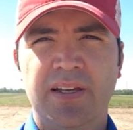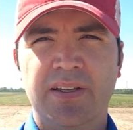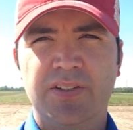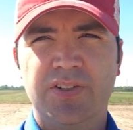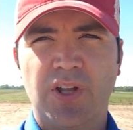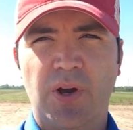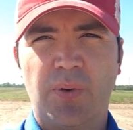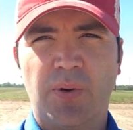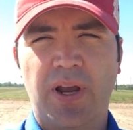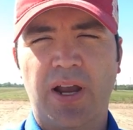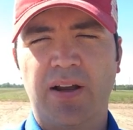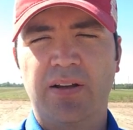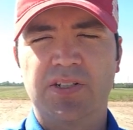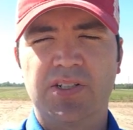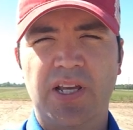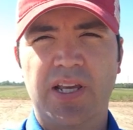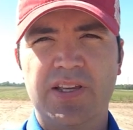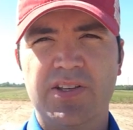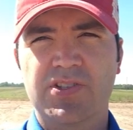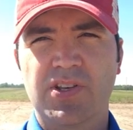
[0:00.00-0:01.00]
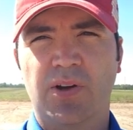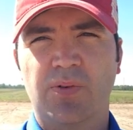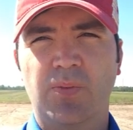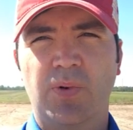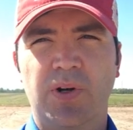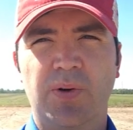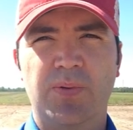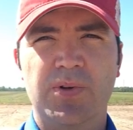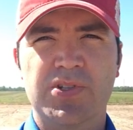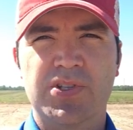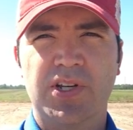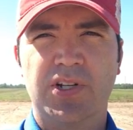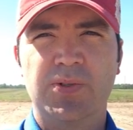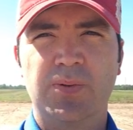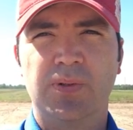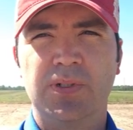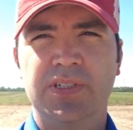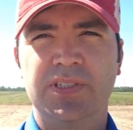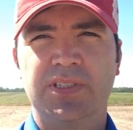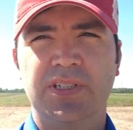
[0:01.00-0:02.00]
No guarantees on when a
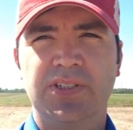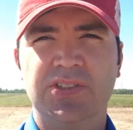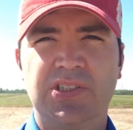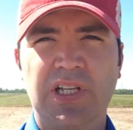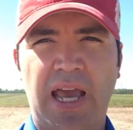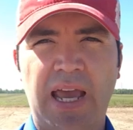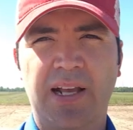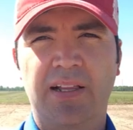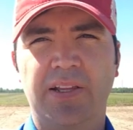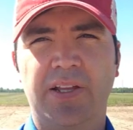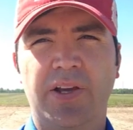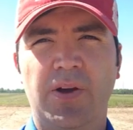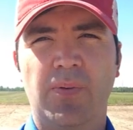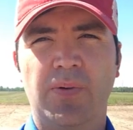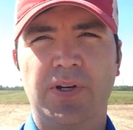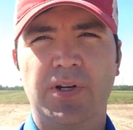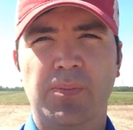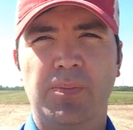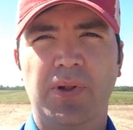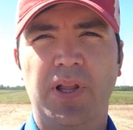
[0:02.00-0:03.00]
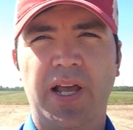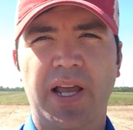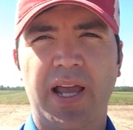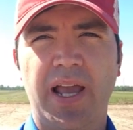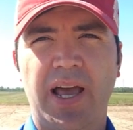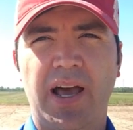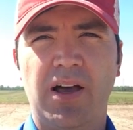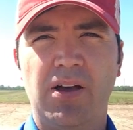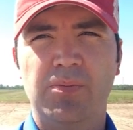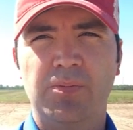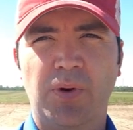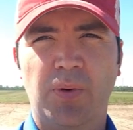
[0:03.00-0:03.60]
residual is exactly going to play out,